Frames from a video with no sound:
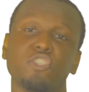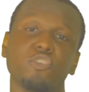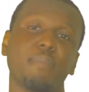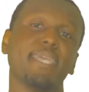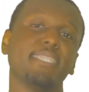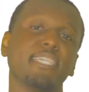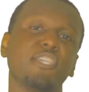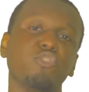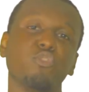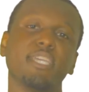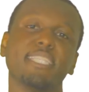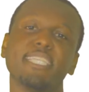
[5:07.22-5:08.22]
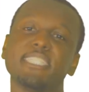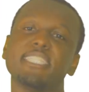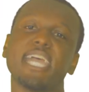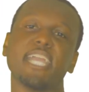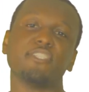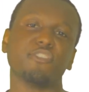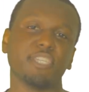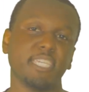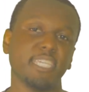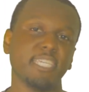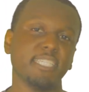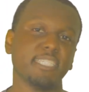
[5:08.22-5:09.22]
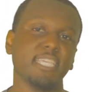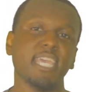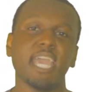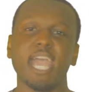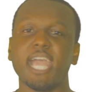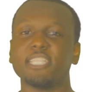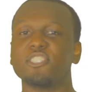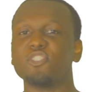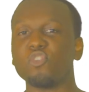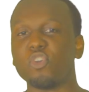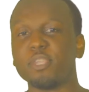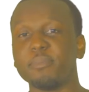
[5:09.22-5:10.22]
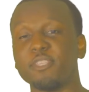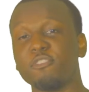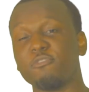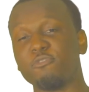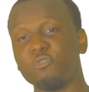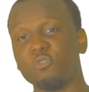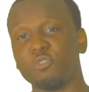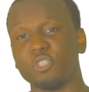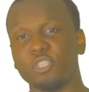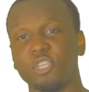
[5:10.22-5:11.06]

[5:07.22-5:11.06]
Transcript: So basically you can digitize your keys and store them in your phone.